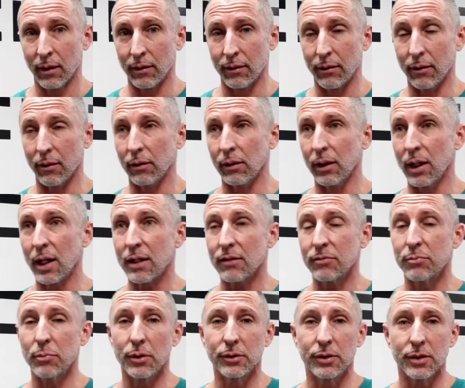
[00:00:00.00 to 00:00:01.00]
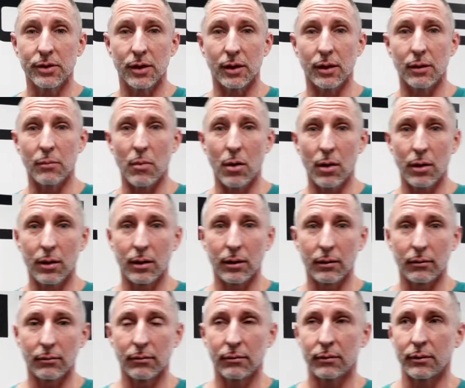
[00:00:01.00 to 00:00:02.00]
There are a lot of multis on the
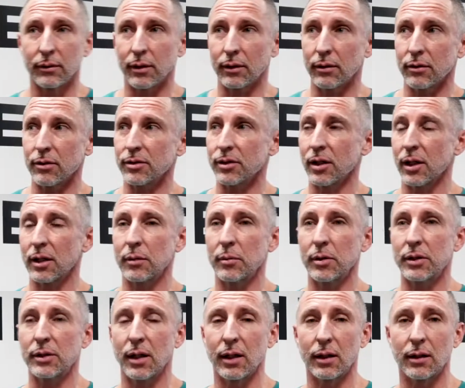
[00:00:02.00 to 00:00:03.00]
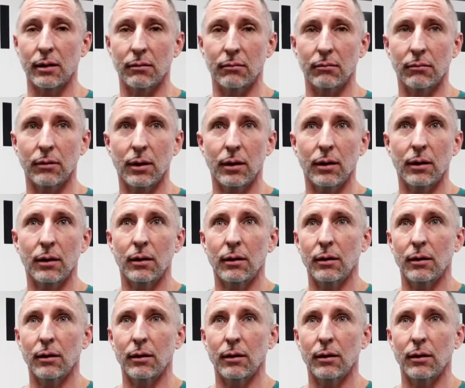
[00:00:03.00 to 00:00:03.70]
market that are designed to be taken